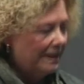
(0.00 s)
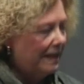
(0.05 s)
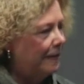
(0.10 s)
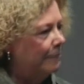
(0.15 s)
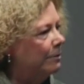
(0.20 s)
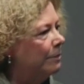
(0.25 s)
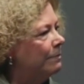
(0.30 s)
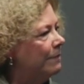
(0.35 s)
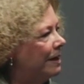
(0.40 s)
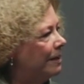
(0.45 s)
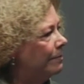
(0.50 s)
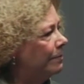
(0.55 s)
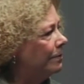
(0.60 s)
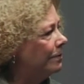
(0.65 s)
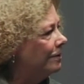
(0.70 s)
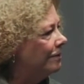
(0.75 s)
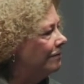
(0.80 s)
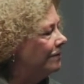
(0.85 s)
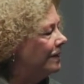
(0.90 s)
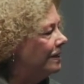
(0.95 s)
I'm a member
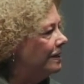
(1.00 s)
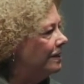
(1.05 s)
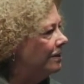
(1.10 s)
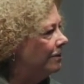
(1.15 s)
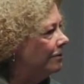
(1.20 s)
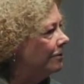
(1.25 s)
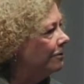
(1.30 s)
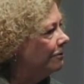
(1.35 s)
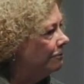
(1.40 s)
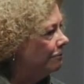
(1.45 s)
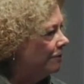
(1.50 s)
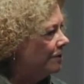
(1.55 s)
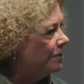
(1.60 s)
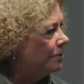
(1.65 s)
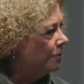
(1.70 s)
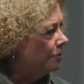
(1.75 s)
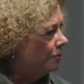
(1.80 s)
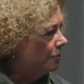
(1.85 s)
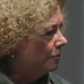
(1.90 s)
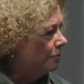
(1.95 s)
of a narrative
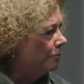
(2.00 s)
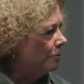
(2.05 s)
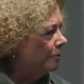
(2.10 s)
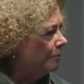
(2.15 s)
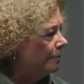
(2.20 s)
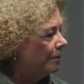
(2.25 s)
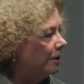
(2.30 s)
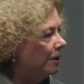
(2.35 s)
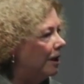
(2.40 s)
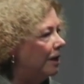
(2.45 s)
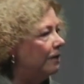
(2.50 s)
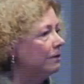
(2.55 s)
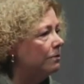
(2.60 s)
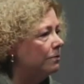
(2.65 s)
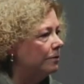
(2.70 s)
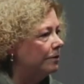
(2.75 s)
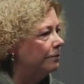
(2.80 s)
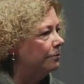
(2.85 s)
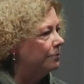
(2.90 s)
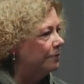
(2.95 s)
research group, an
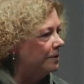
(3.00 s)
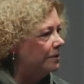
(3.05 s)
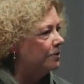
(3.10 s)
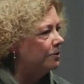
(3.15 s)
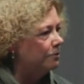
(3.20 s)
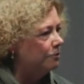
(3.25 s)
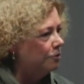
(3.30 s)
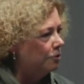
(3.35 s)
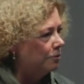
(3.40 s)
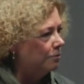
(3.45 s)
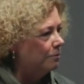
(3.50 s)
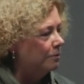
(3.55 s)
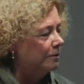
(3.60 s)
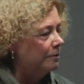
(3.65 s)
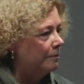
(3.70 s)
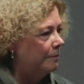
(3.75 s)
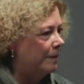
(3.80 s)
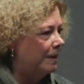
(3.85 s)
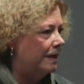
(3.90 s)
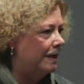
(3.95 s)
ongoing research
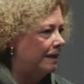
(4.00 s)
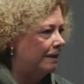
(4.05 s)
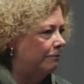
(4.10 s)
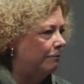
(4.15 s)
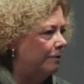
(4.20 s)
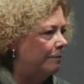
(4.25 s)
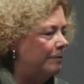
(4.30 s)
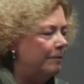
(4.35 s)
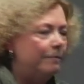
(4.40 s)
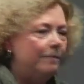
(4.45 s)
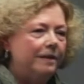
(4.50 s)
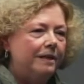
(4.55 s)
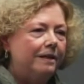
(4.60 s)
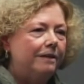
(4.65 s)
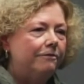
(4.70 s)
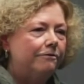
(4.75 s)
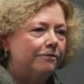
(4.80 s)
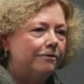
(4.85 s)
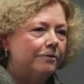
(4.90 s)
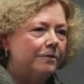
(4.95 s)
group. We've been
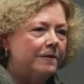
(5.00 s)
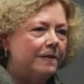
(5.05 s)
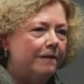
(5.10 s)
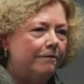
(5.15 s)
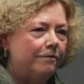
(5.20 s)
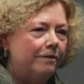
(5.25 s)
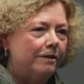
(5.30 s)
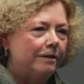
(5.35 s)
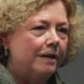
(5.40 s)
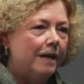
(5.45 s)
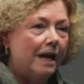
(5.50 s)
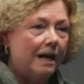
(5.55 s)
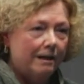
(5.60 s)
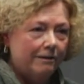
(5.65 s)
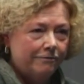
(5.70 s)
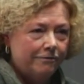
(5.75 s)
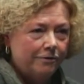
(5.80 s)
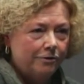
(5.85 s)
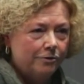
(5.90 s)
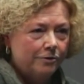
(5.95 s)
meeting for
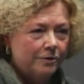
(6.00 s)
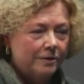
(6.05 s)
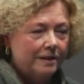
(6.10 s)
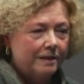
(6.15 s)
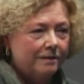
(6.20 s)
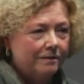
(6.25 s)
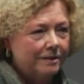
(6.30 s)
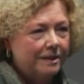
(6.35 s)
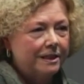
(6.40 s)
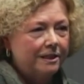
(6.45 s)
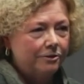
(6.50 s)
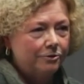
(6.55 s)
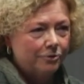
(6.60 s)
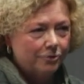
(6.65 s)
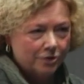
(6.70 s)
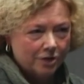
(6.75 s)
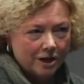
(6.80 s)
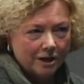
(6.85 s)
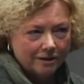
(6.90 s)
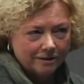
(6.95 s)
7.5 years now at
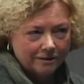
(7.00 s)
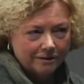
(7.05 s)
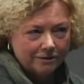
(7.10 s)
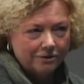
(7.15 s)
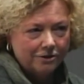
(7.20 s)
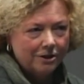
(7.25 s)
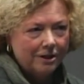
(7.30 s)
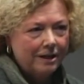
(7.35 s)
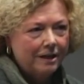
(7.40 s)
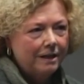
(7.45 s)
Teachers College.